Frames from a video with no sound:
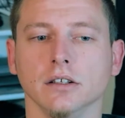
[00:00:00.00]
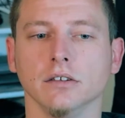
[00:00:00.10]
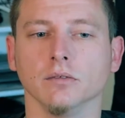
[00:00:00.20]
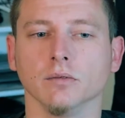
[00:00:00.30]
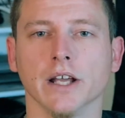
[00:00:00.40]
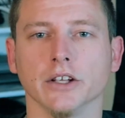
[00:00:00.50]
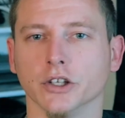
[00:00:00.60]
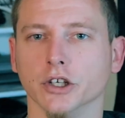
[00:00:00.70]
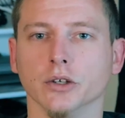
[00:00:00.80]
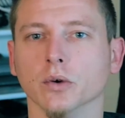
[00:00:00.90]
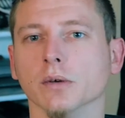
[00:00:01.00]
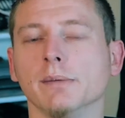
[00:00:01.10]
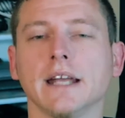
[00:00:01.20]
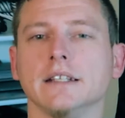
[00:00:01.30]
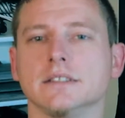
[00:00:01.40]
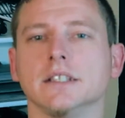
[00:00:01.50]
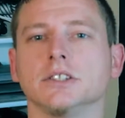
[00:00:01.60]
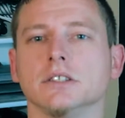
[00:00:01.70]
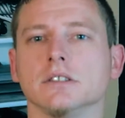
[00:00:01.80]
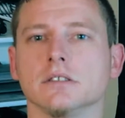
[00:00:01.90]
rather good or bad
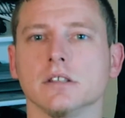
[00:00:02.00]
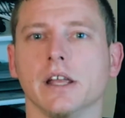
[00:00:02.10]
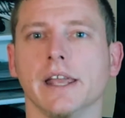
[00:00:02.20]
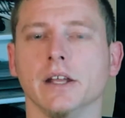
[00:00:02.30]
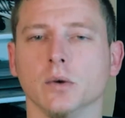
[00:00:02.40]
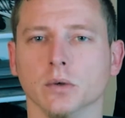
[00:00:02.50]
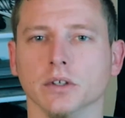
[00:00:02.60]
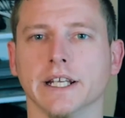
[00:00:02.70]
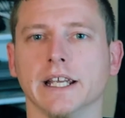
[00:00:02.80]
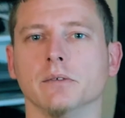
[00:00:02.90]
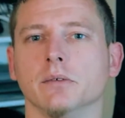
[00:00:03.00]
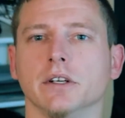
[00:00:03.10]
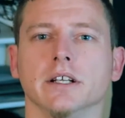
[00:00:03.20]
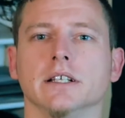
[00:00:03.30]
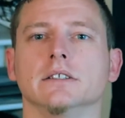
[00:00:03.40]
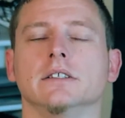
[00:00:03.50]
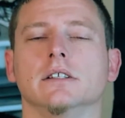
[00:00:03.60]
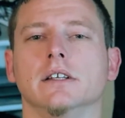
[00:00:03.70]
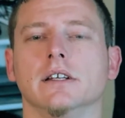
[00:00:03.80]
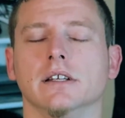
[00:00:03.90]
decisions, in order to get what it is
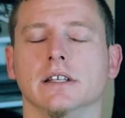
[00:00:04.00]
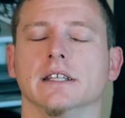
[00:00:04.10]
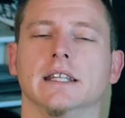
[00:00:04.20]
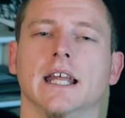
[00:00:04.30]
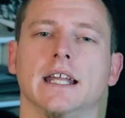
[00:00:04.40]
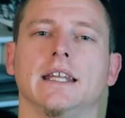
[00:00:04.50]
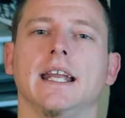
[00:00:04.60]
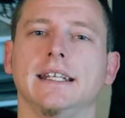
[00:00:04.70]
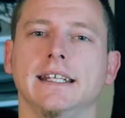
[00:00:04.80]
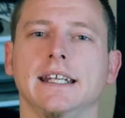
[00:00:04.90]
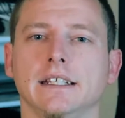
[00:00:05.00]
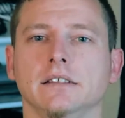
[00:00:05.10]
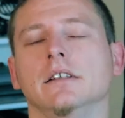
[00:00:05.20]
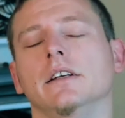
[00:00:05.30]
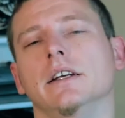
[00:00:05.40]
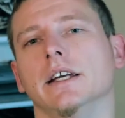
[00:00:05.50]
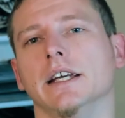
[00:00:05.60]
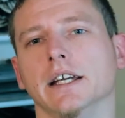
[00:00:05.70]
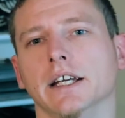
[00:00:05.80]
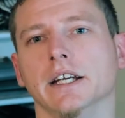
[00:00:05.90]
that they need
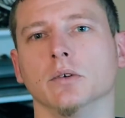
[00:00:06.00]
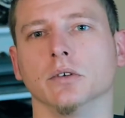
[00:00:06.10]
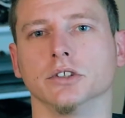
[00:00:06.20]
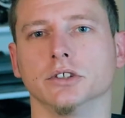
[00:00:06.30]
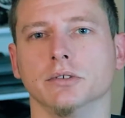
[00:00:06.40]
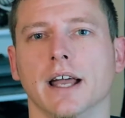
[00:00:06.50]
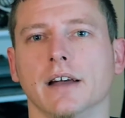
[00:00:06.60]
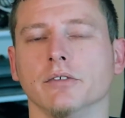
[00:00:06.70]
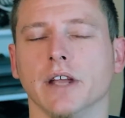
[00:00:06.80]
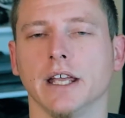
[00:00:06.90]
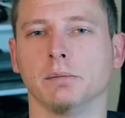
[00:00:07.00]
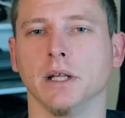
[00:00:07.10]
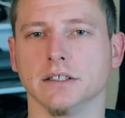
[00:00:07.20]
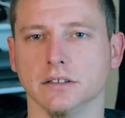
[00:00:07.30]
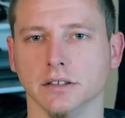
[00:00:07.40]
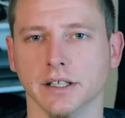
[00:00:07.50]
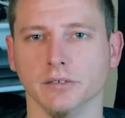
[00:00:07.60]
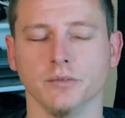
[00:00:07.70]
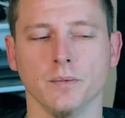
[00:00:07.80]
in order to have a place to live.